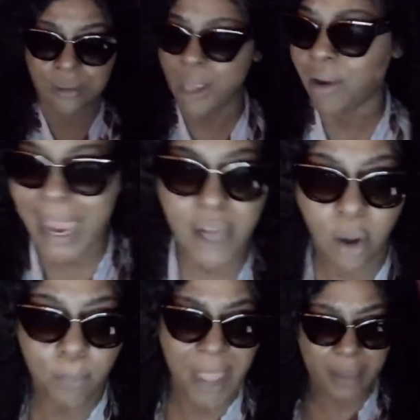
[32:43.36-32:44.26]
You don't got no
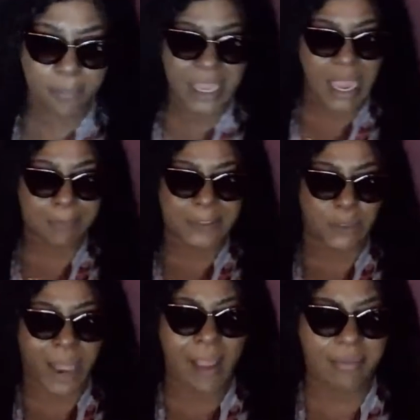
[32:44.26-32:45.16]
pick-me-ups
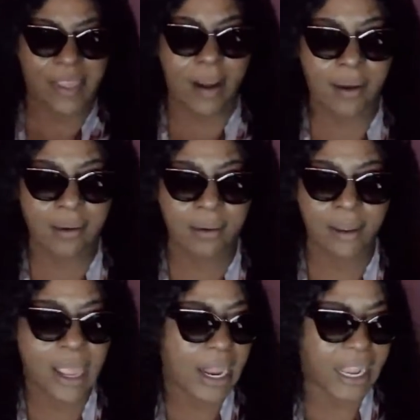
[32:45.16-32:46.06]
around there?
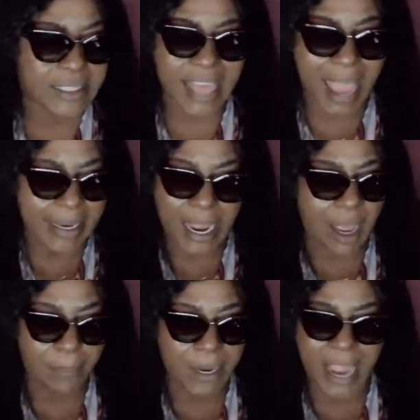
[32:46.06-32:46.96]
Because that
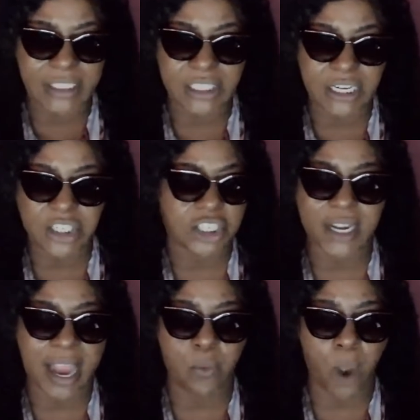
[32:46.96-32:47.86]
combination of
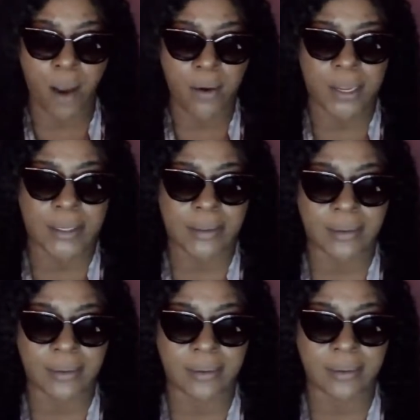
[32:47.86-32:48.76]
shit ain't working.
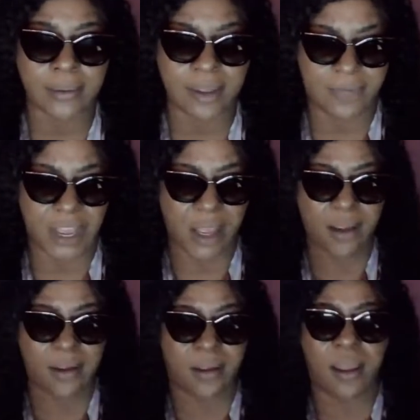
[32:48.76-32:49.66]
The
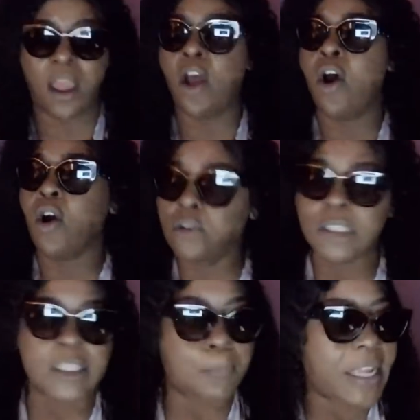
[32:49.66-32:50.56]
fuck? Who
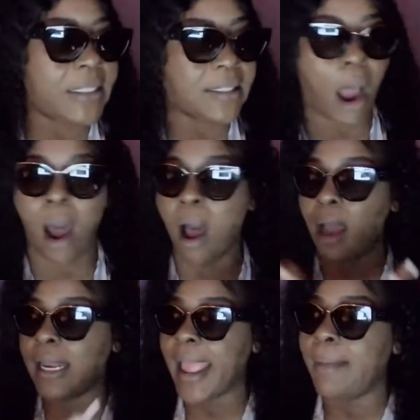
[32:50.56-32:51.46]
spends
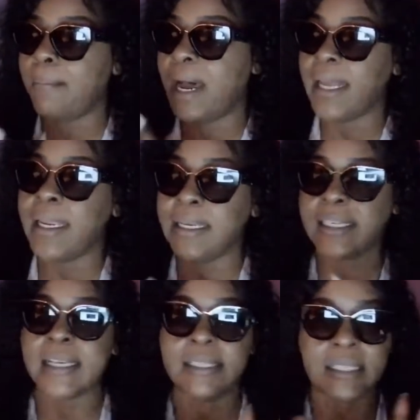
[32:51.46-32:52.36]
all of that money
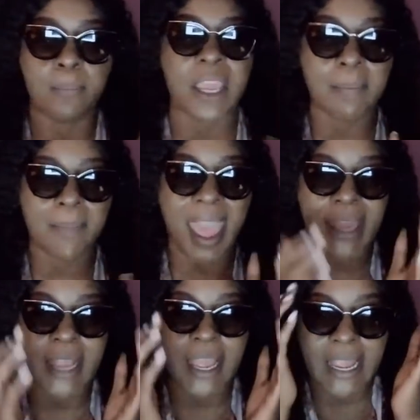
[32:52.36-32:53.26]
just to be
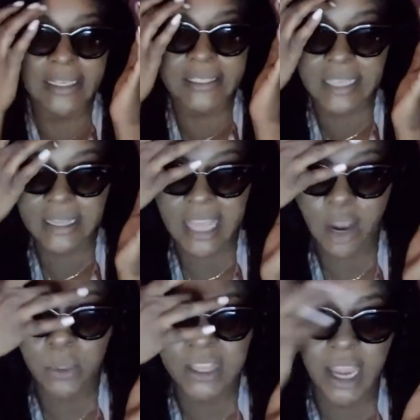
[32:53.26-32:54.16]
mad and sit
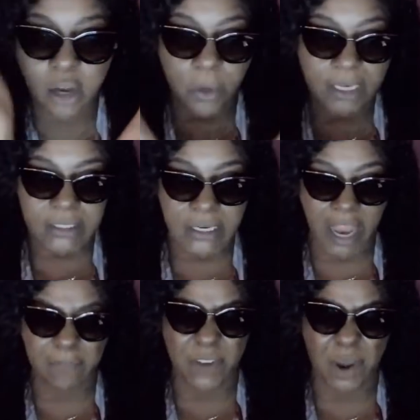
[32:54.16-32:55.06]
there with that crease in
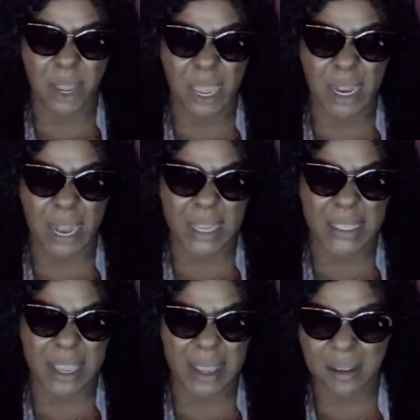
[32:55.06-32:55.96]
their forehead like
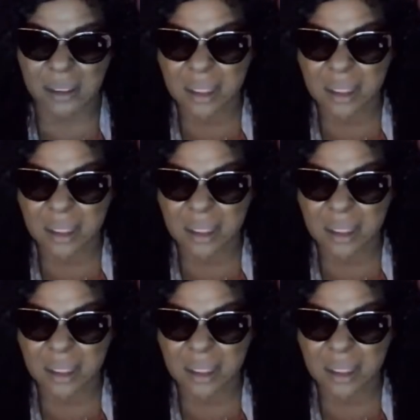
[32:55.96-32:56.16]
that?